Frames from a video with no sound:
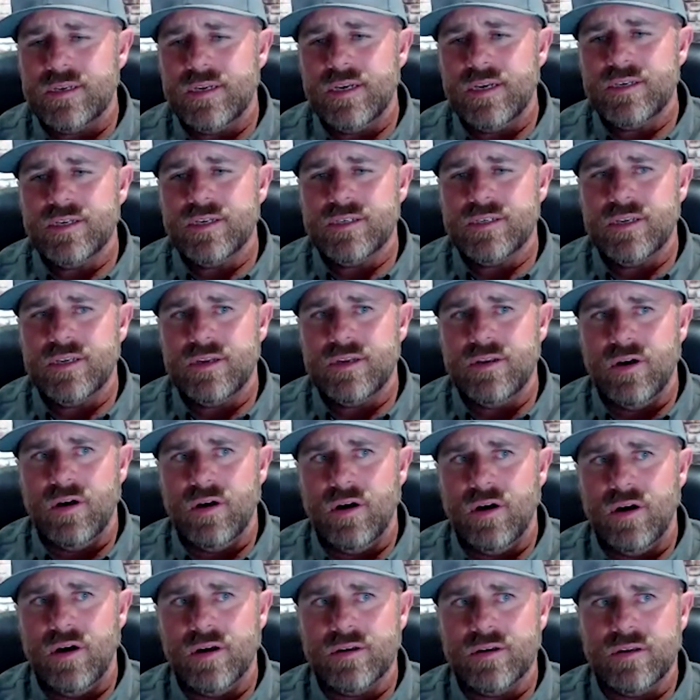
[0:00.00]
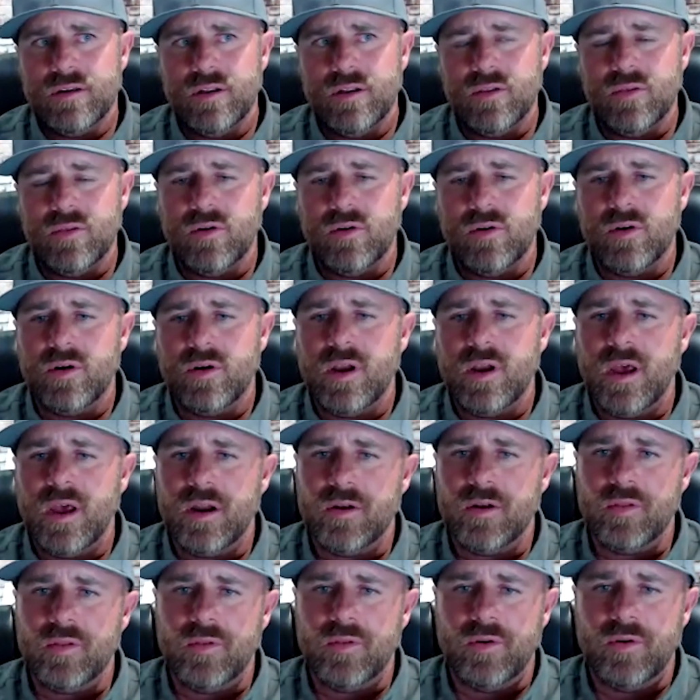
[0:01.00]
it teaches a dog to learn
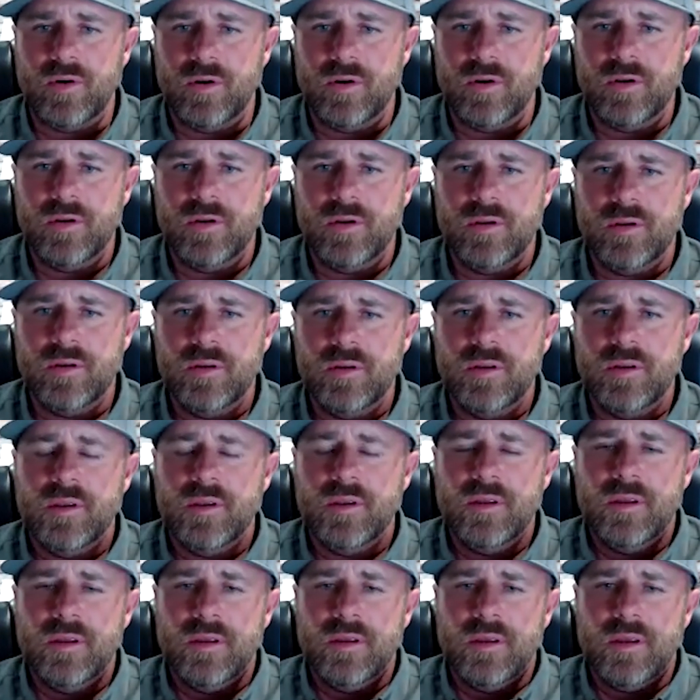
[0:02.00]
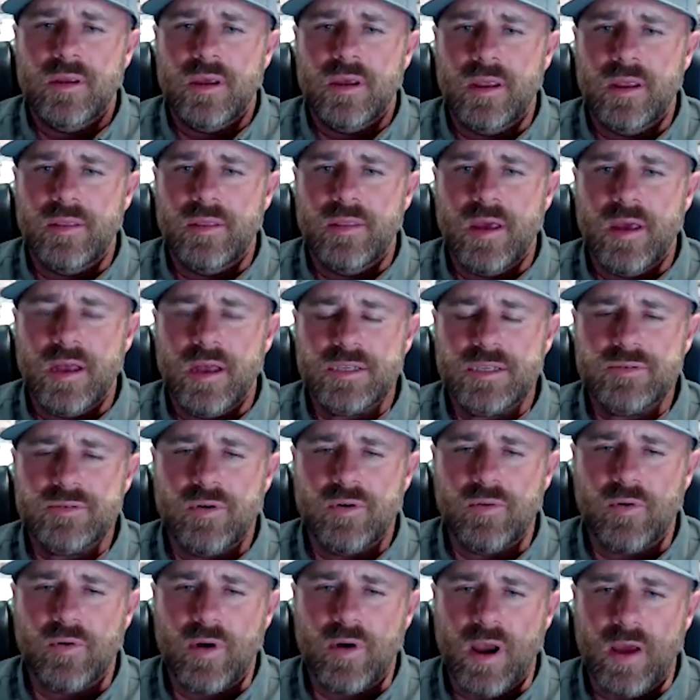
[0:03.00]
how to learn. And that's
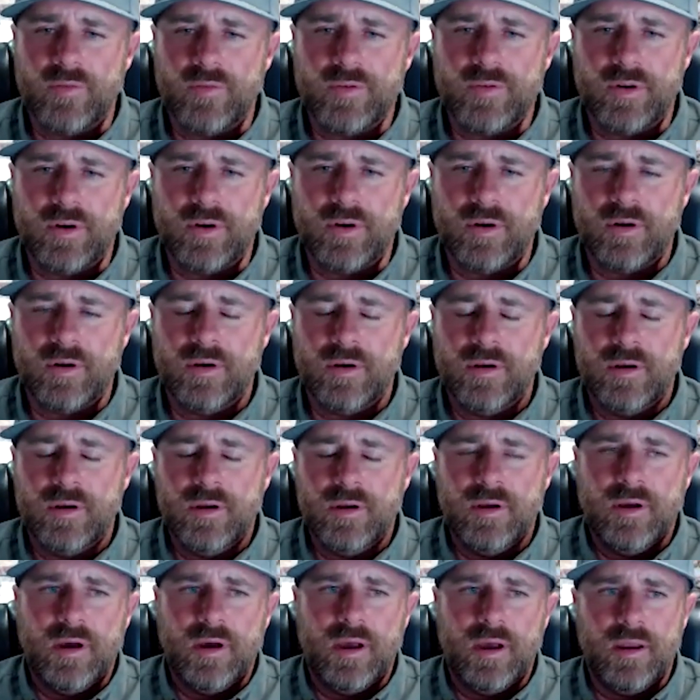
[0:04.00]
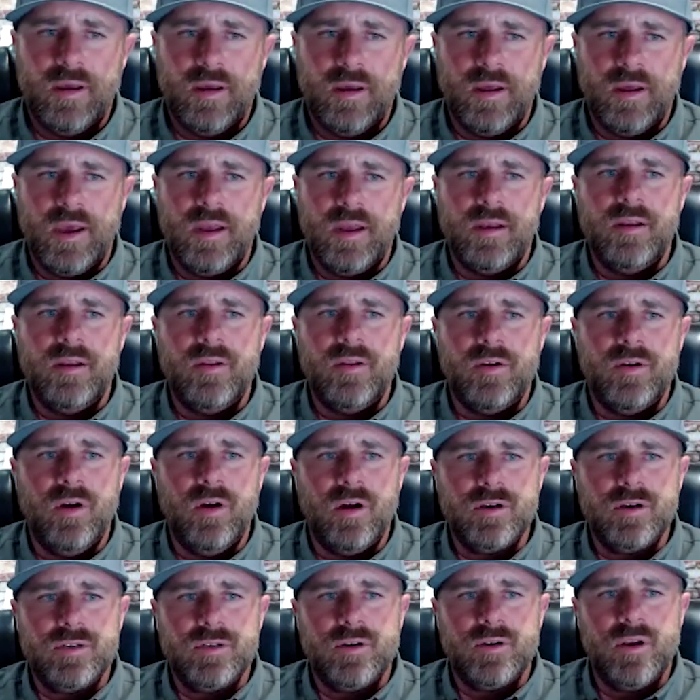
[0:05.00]
what we're after. I had another
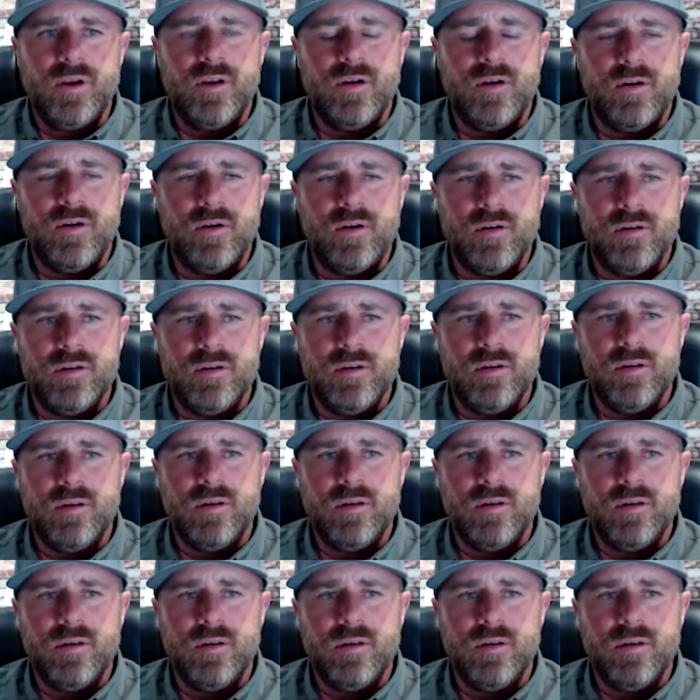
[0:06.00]
dog trainer